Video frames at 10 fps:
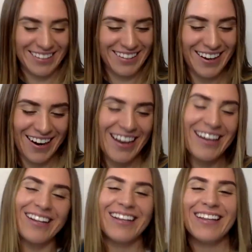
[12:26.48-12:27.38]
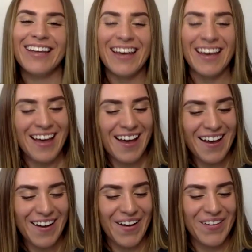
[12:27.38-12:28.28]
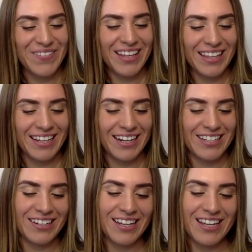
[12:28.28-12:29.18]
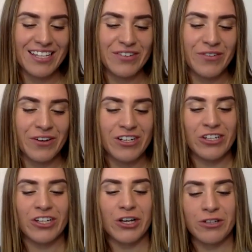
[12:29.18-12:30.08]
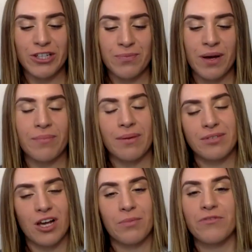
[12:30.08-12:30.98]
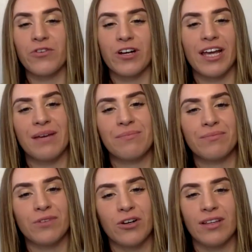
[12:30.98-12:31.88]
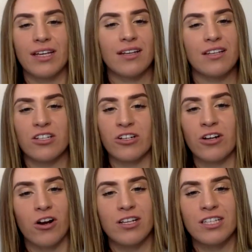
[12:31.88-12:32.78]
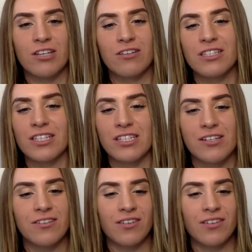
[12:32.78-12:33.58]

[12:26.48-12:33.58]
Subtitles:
All right. The next one is, what is your go-to pump-up song before a game or, like, a certain artist that you listen to?